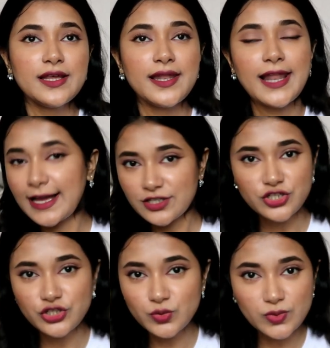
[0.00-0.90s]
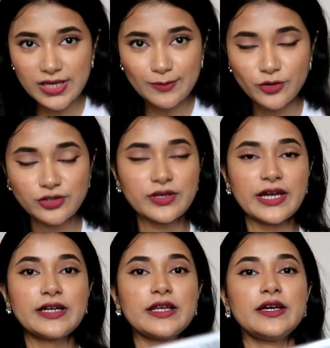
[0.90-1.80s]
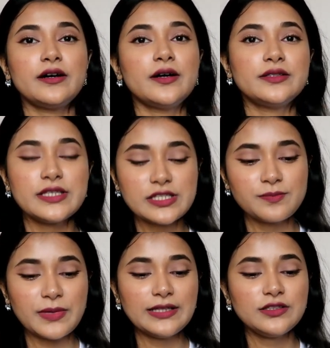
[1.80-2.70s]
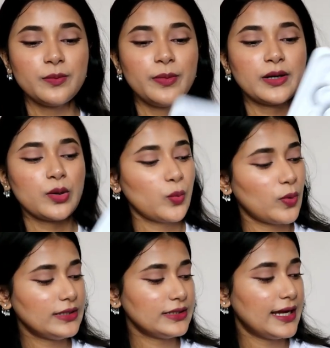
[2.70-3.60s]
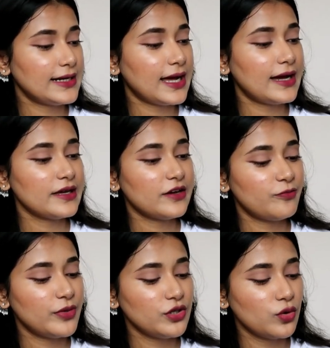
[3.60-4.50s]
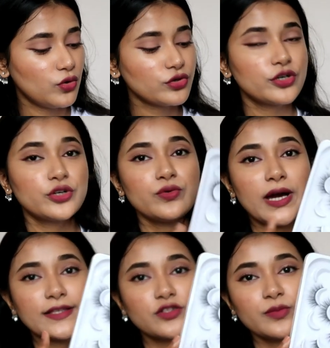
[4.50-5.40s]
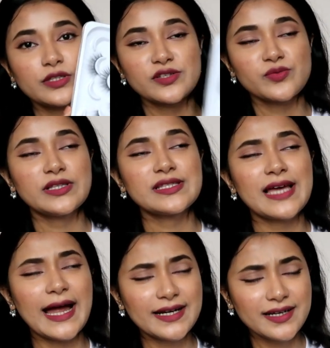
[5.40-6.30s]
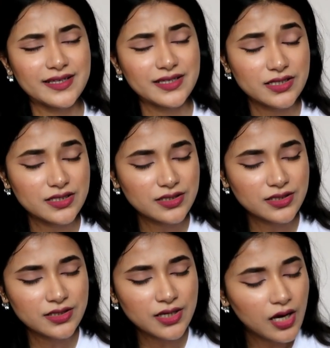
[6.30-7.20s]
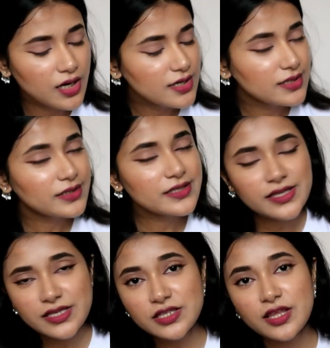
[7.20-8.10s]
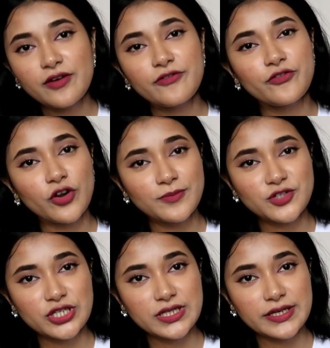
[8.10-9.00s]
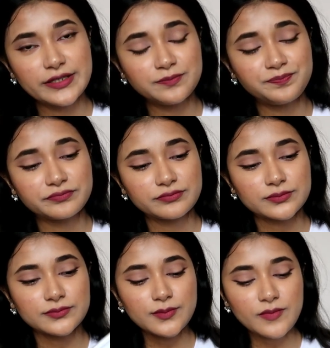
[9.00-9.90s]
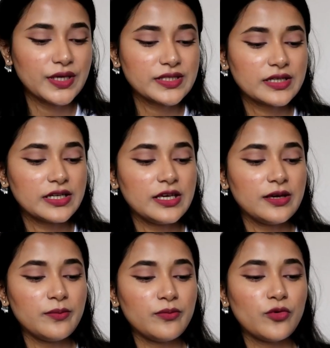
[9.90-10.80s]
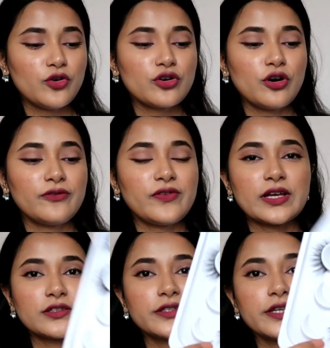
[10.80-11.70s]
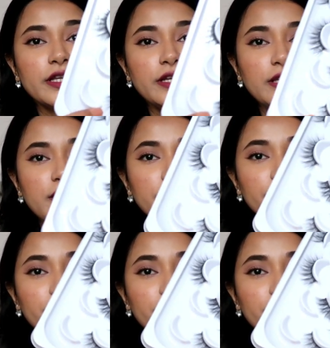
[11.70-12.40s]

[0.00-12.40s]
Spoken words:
lash use I'm going to get this month, but one that I have been hooked to has to be this one. Sadly, this is from Shein. Basically more of like a 3D